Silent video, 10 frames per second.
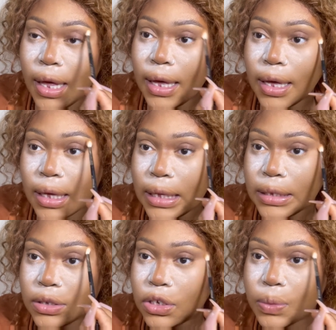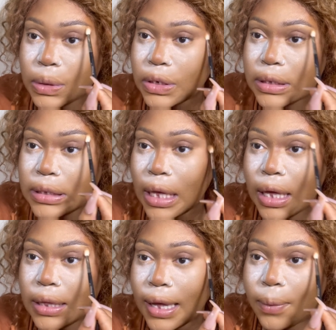And she was just
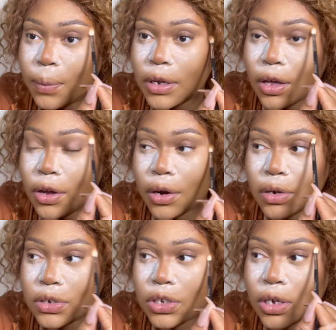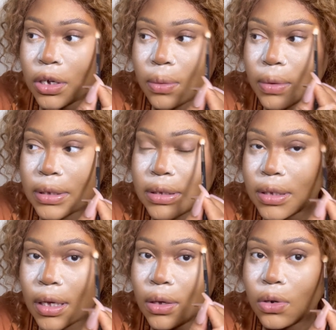saying, like, what encouraged her was,
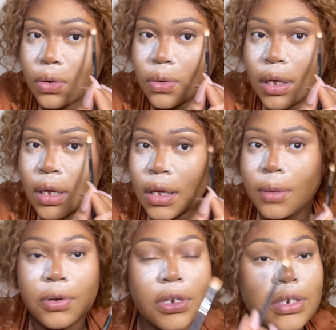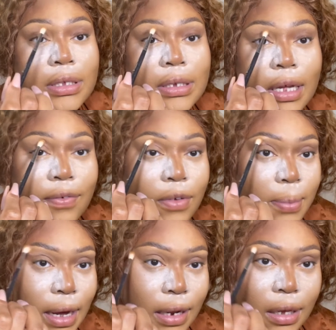you know, preachers and
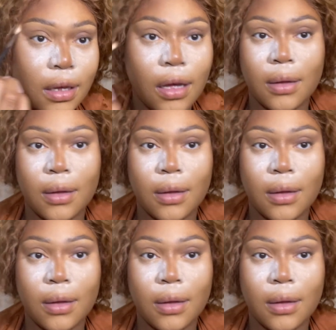everybody